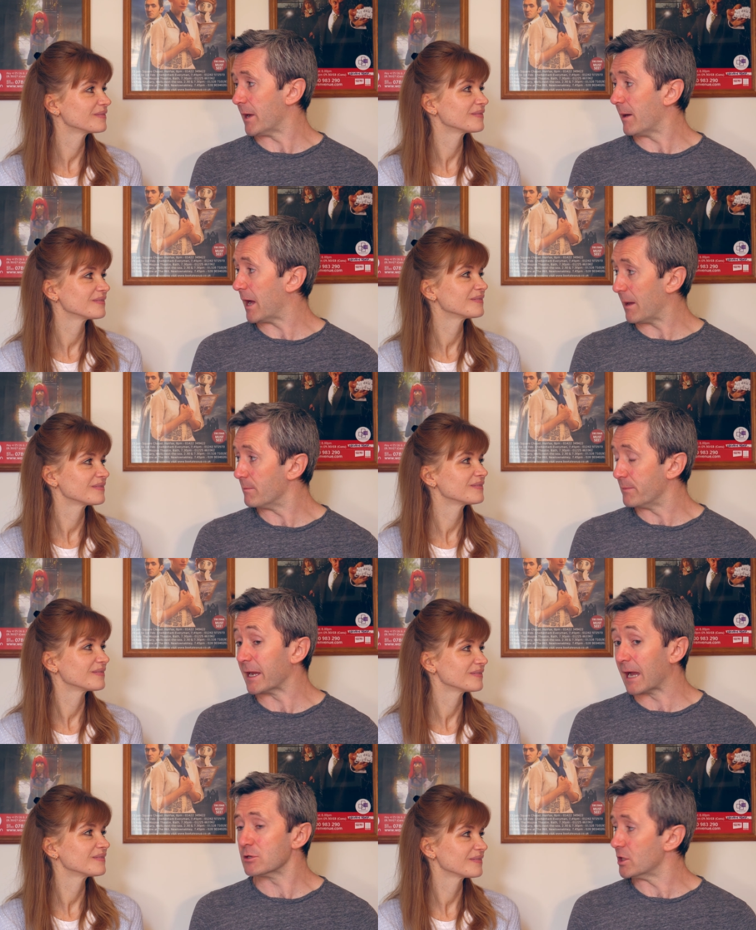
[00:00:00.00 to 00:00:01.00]
Speaker 1: about
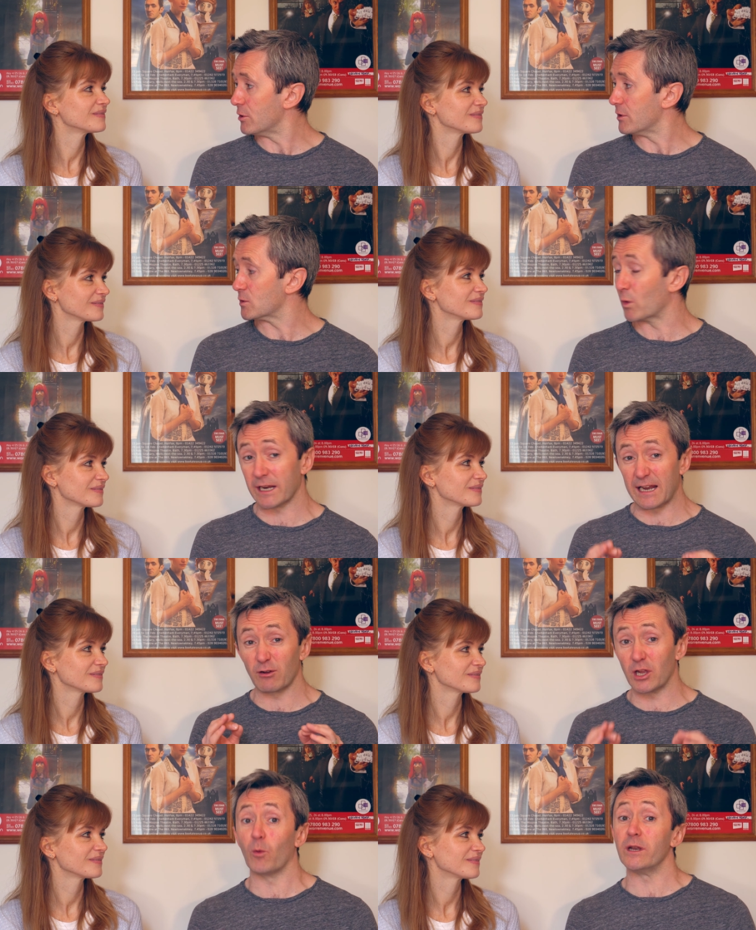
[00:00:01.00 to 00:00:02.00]
being able to do this. We can now
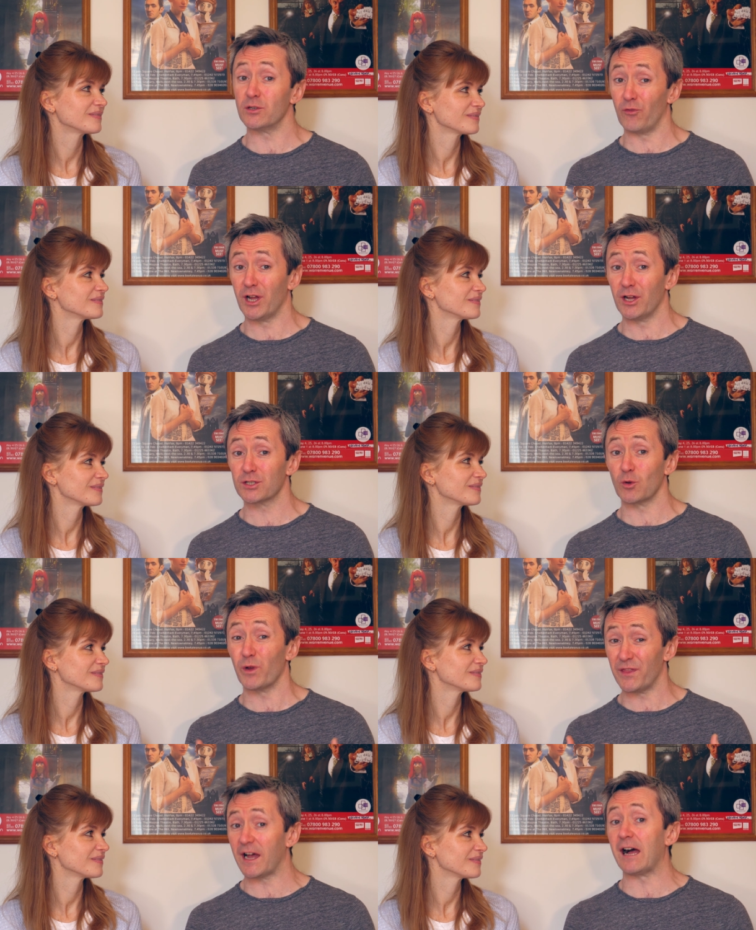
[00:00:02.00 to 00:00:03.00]
go into rehearsal
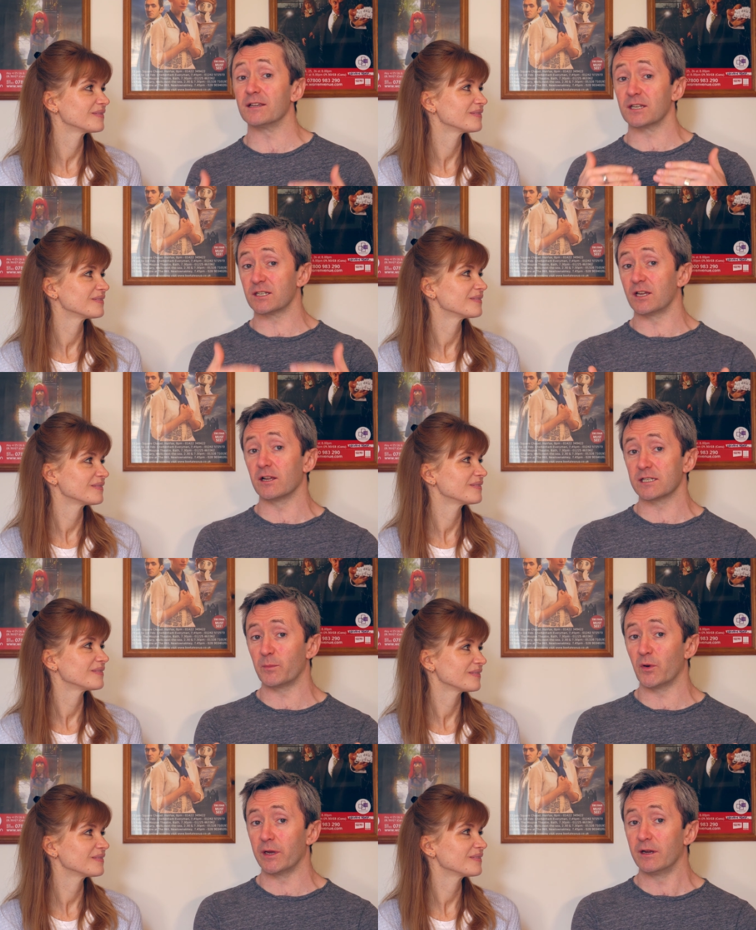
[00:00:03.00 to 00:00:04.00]
with that as a starting
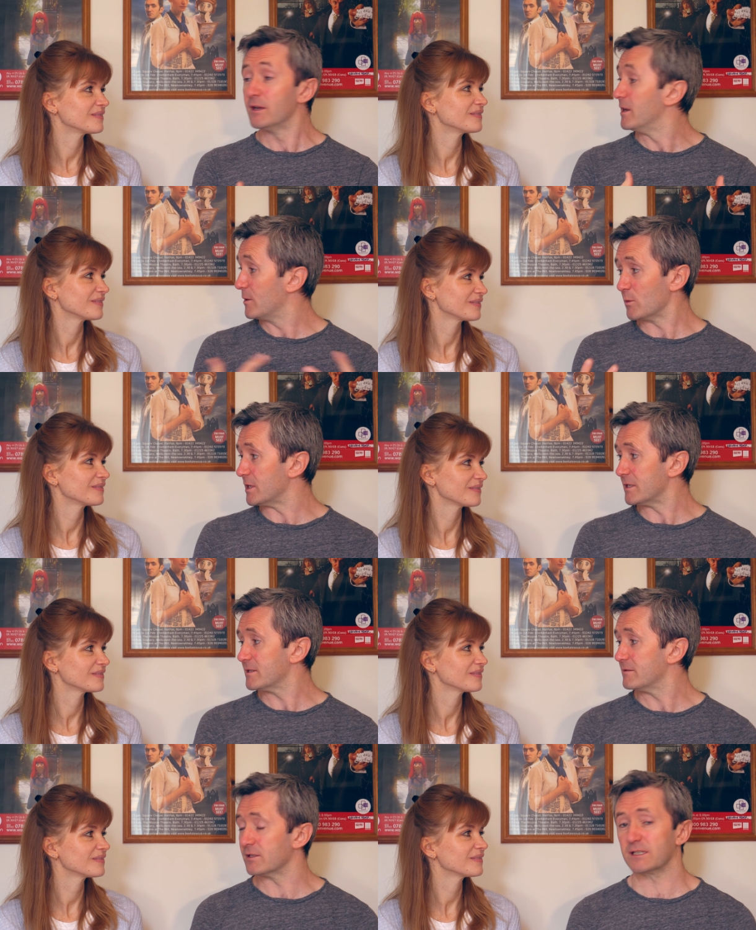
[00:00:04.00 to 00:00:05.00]
point, which is
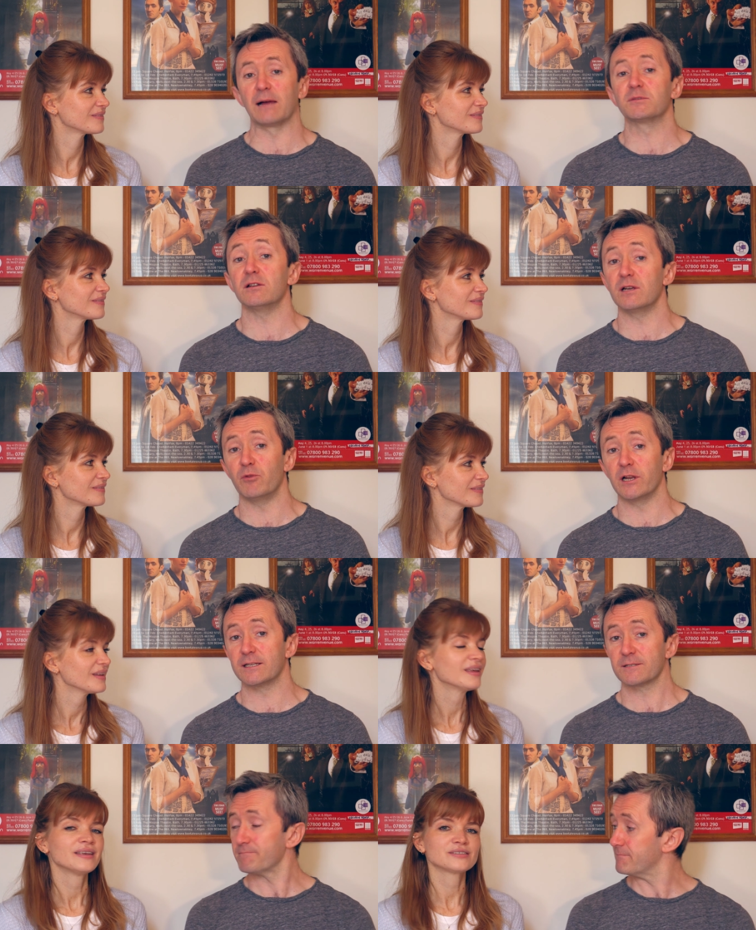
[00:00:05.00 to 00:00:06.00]
just absolutely brilliant.
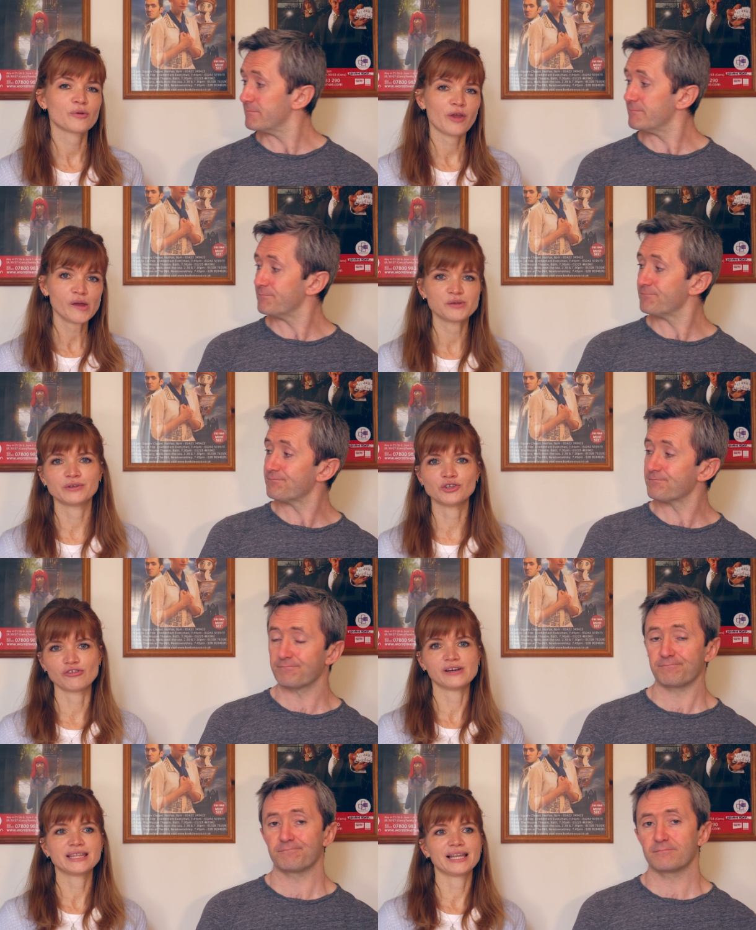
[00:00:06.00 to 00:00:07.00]
Speaker 2: So we hope you
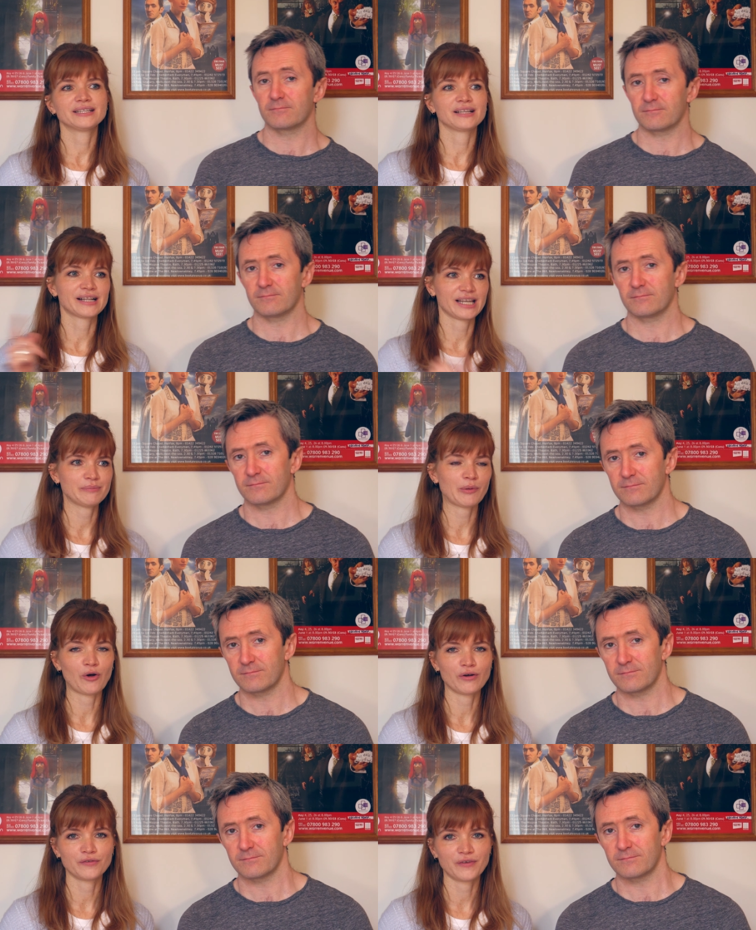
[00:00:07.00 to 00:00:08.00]
enjoy the little clip
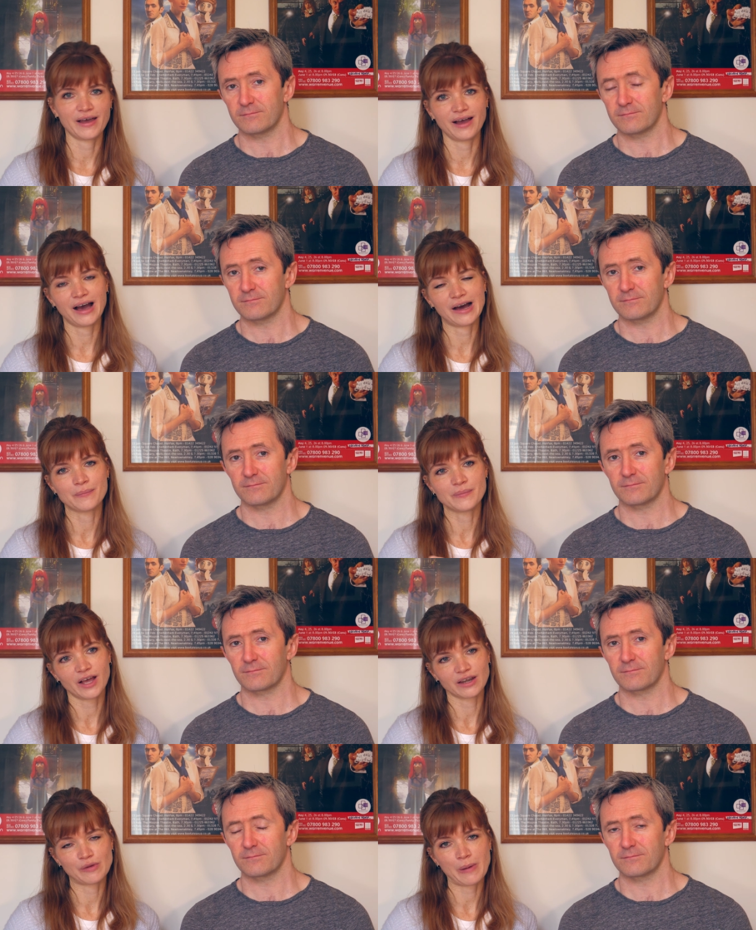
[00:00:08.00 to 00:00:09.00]
of uh, our
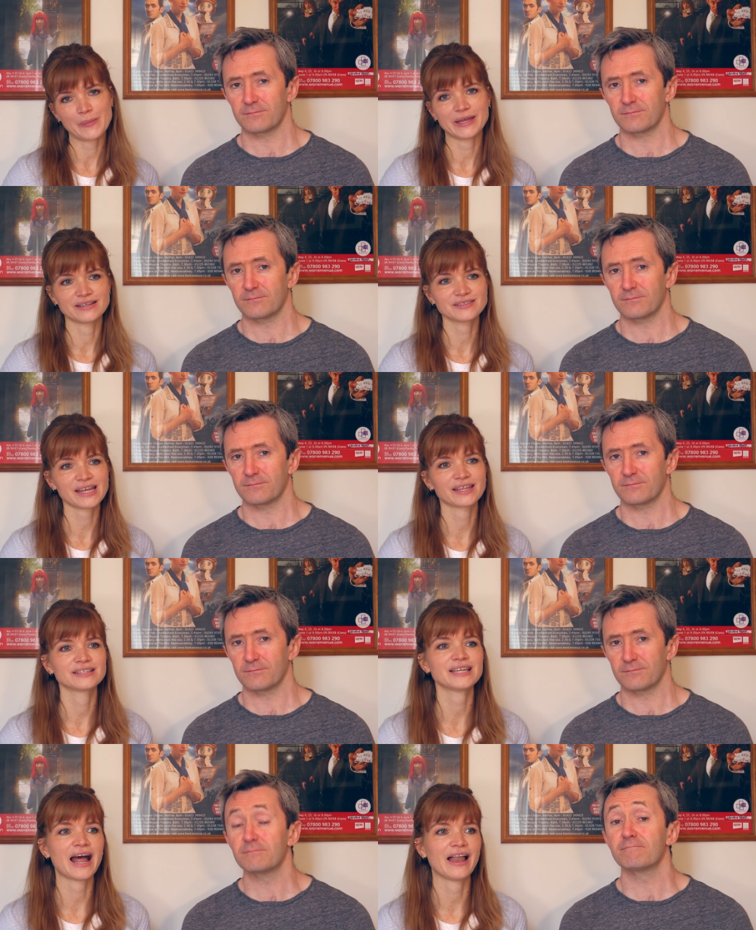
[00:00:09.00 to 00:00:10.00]
Gulliver puppet in a
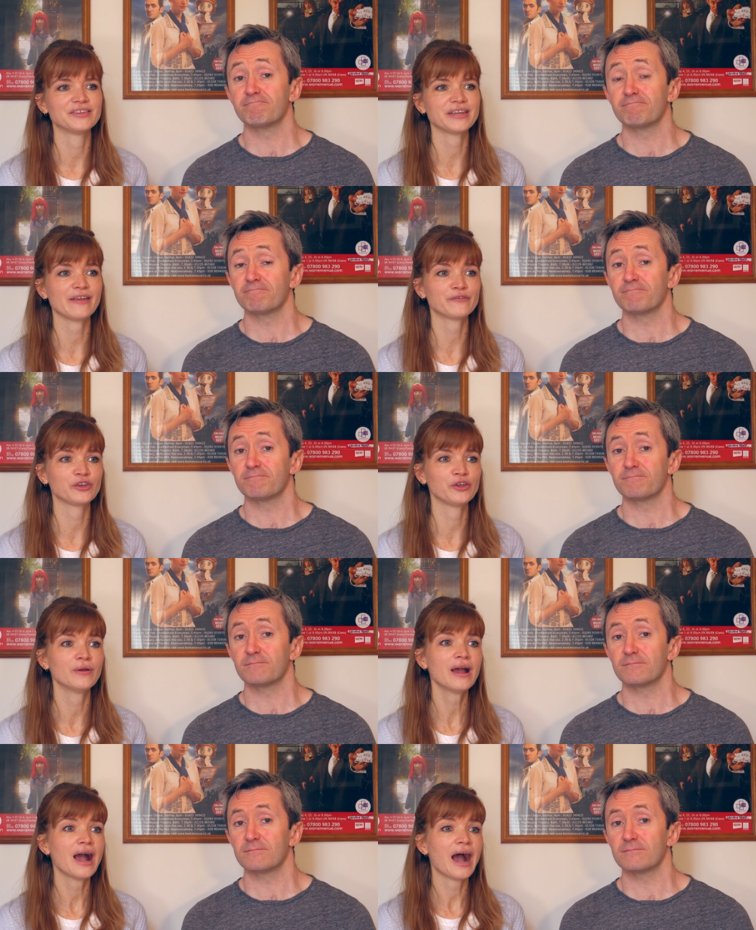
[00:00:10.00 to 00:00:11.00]
second. And if you
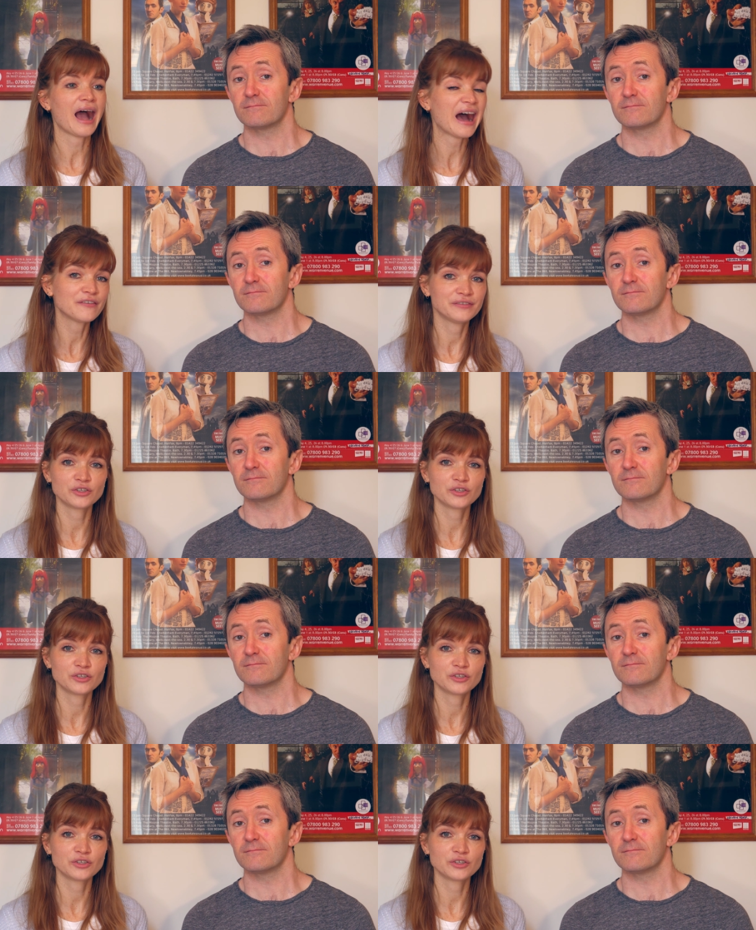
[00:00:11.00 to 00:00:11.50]
have